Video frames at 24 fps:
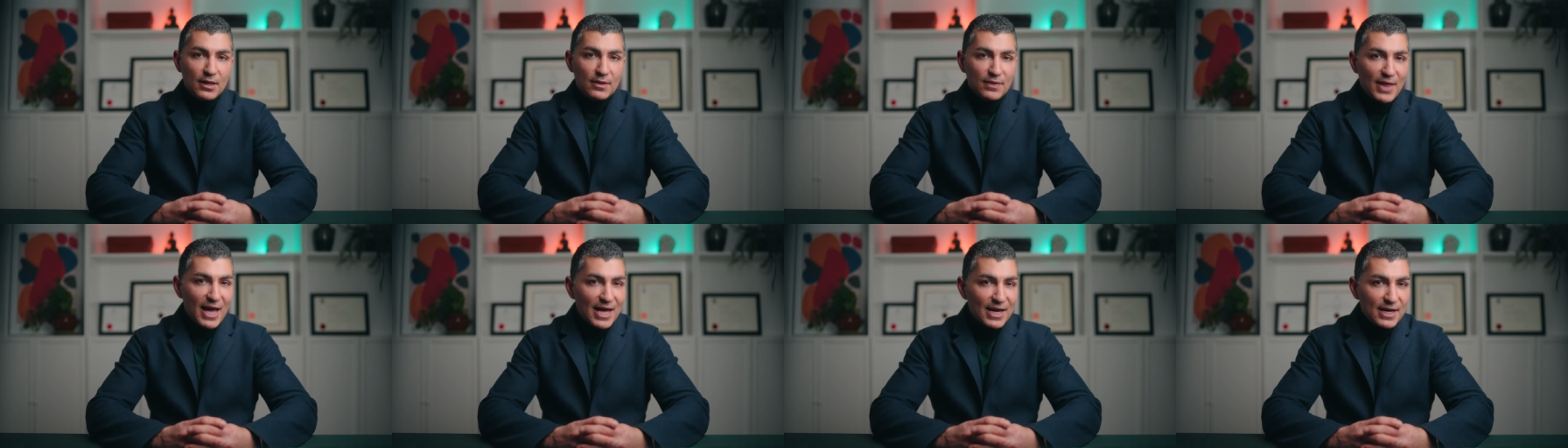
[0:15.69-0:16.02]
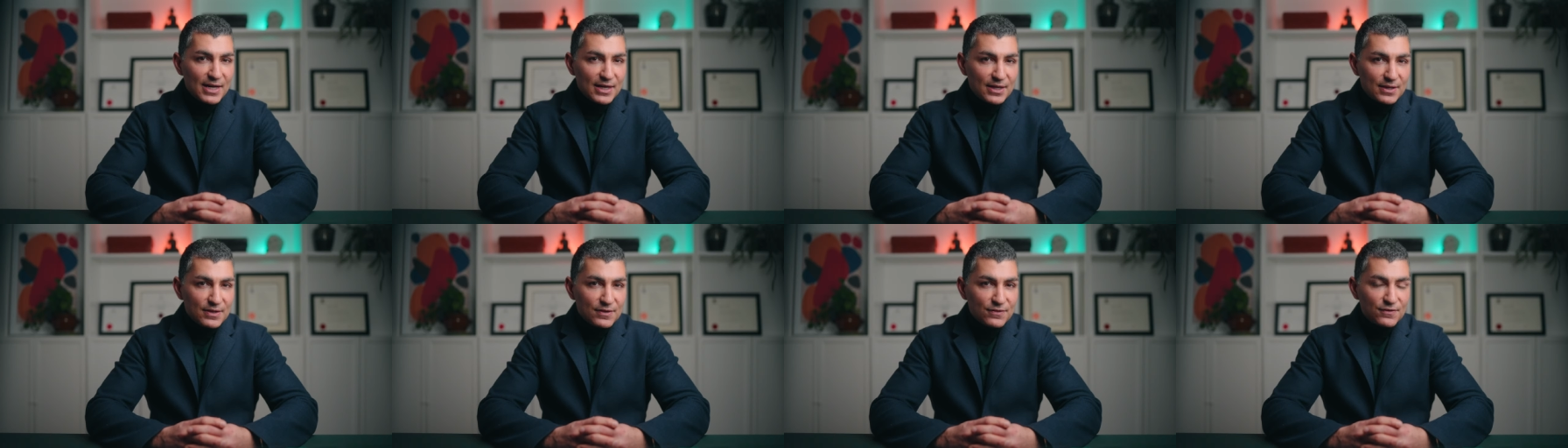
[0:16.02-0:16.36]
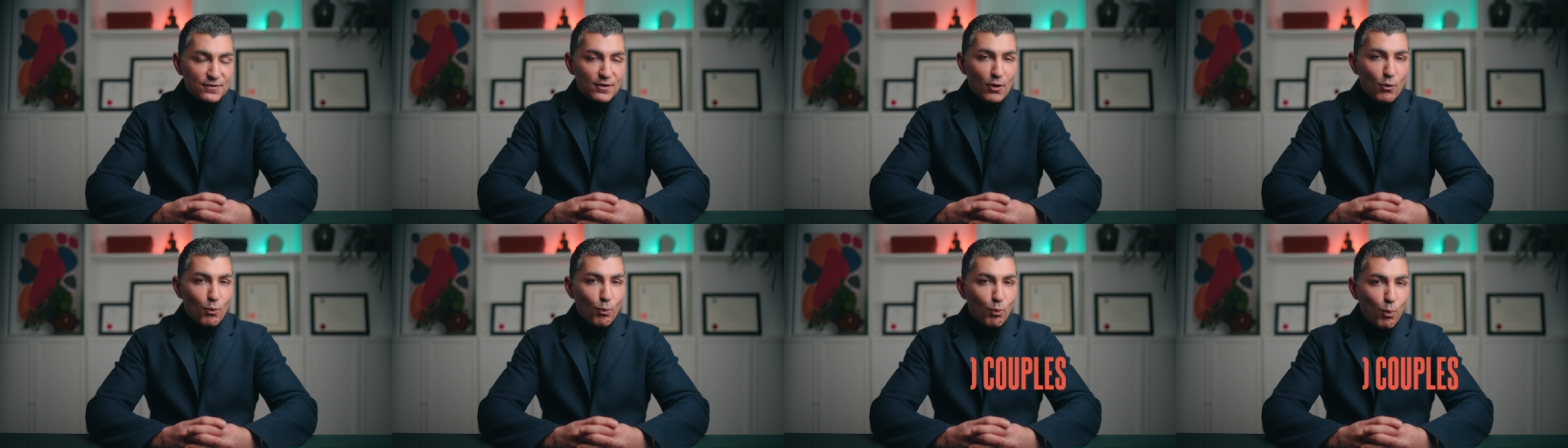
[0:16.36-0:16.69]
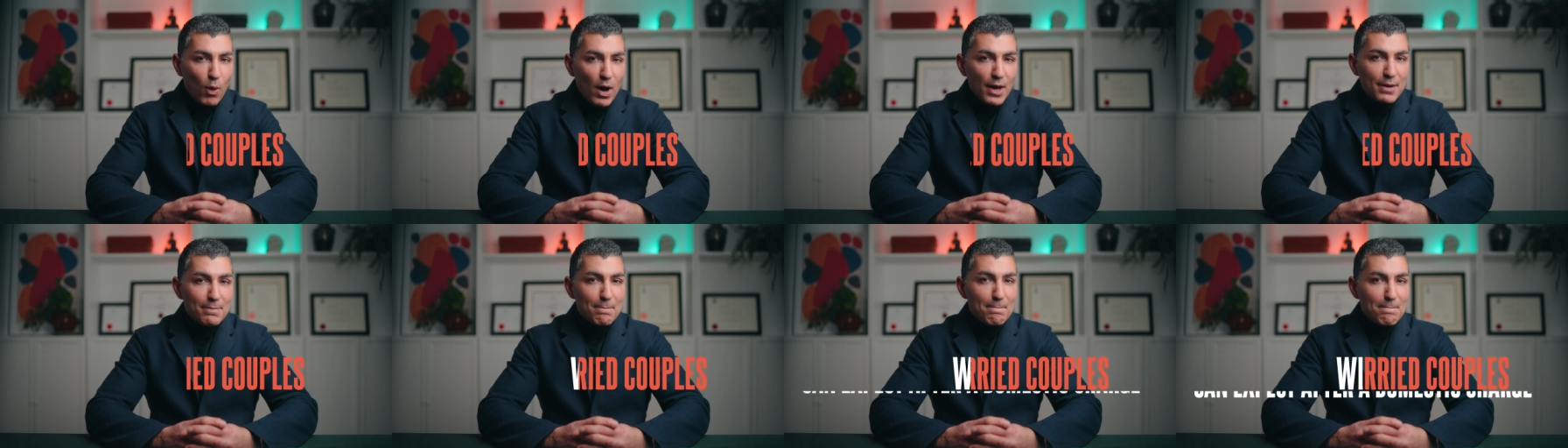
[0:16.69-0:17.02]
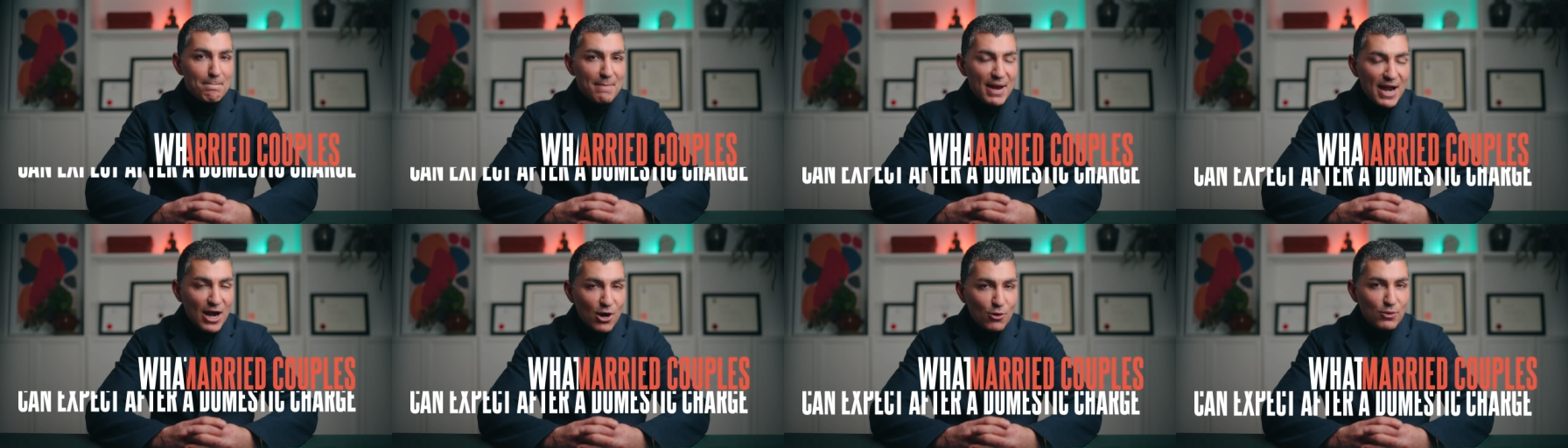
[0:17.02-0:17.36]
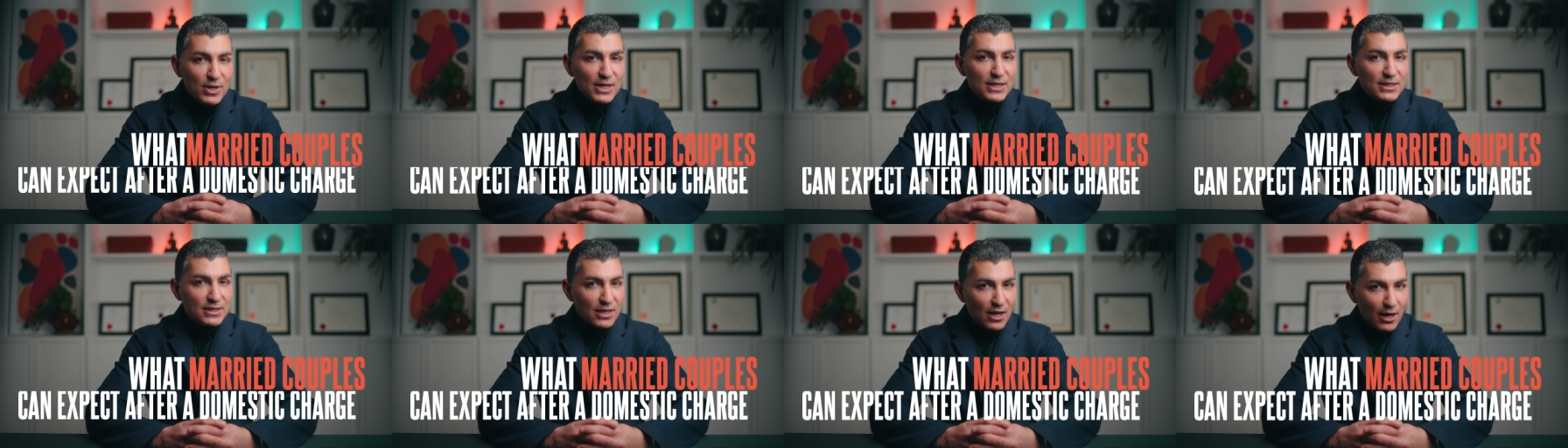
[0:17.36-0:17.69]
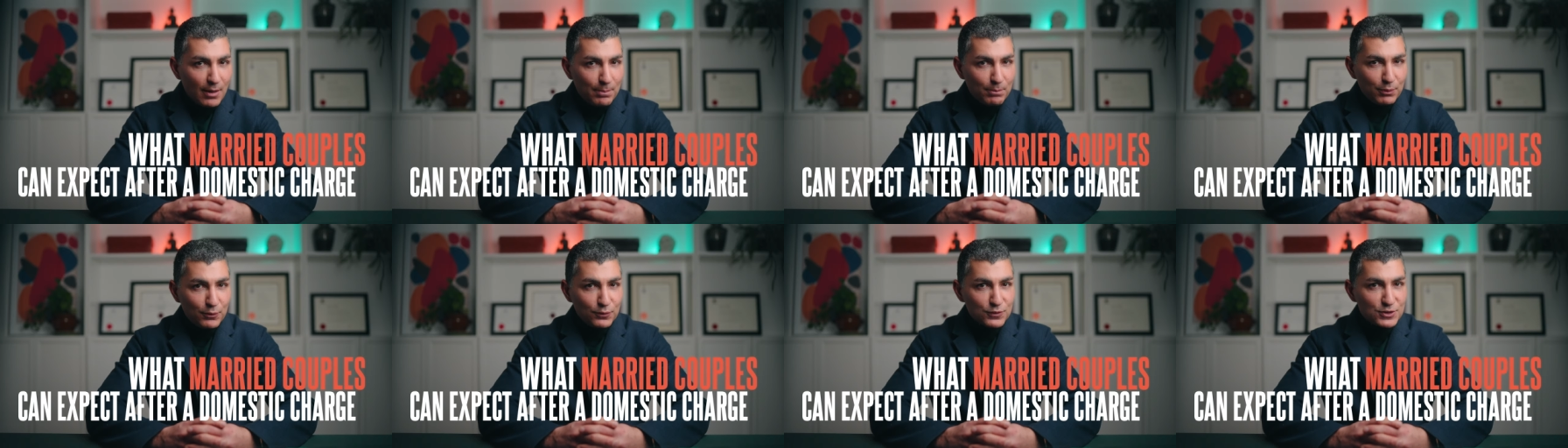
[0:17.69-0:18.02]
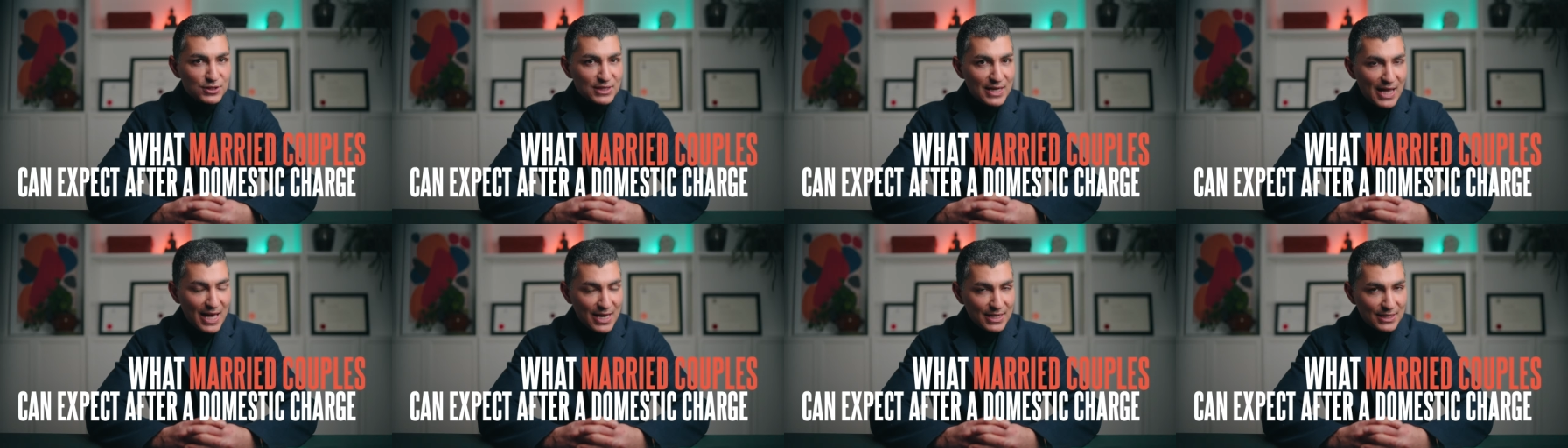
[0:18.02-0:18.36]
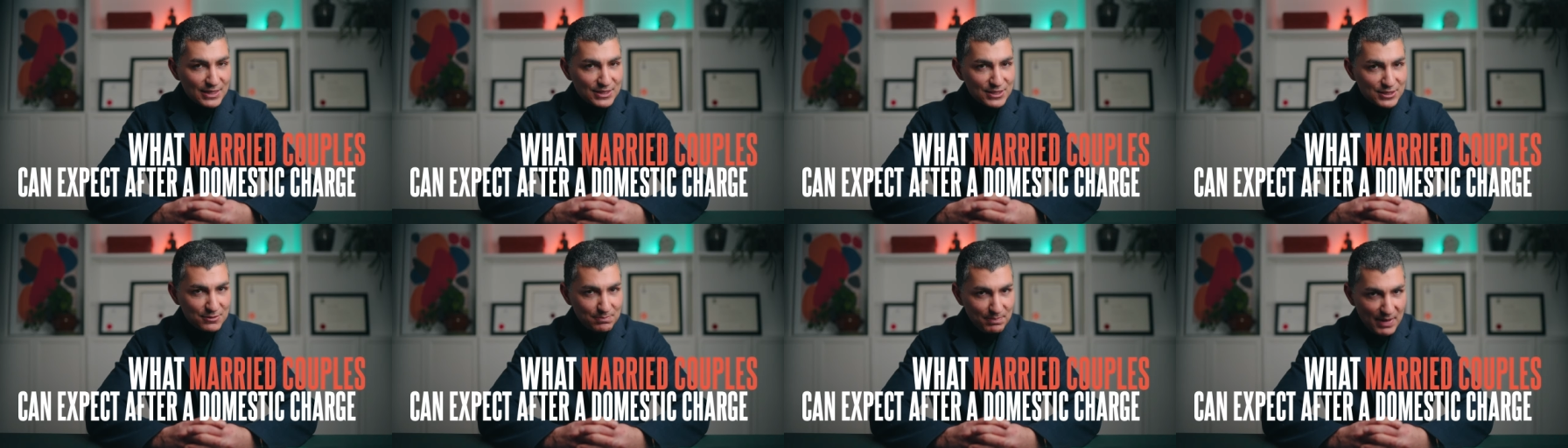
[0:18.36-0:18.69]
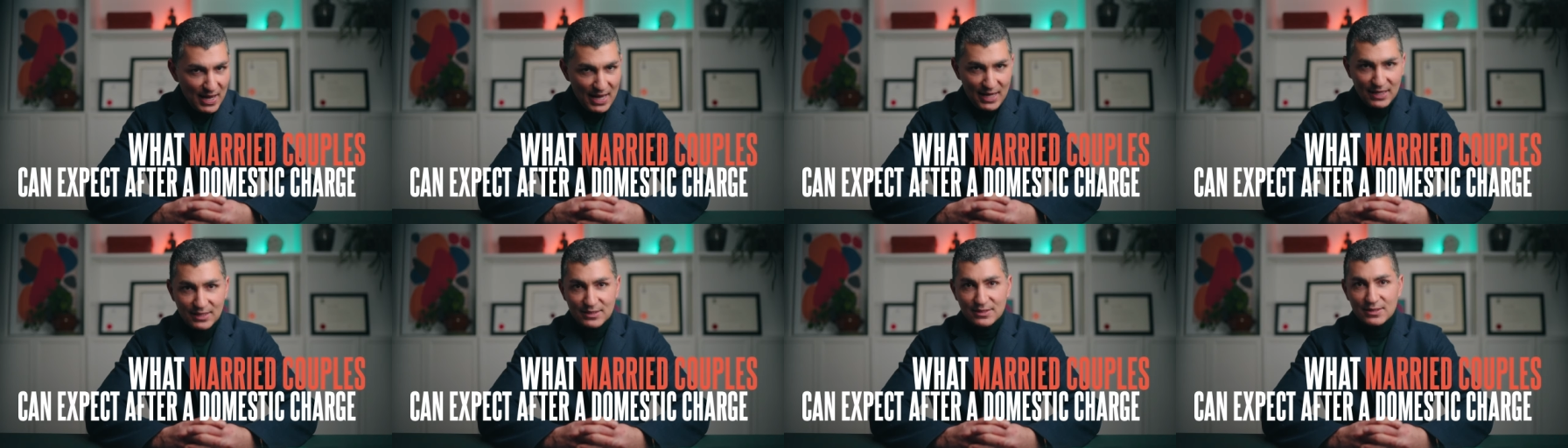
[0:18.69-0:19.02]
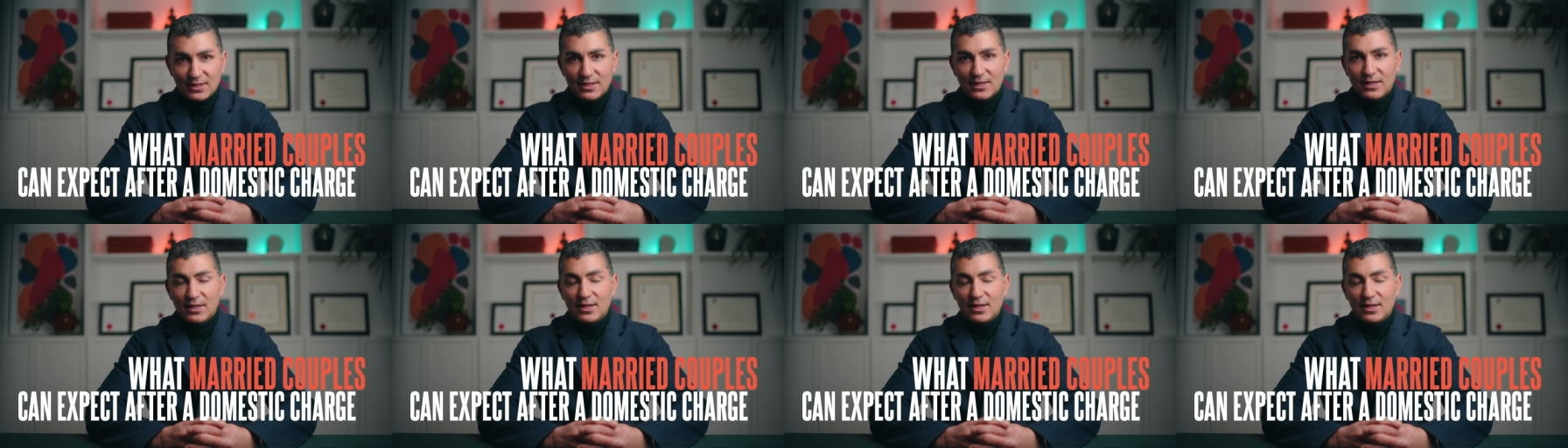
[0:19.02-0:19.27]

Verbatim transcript: That is what married couples can expect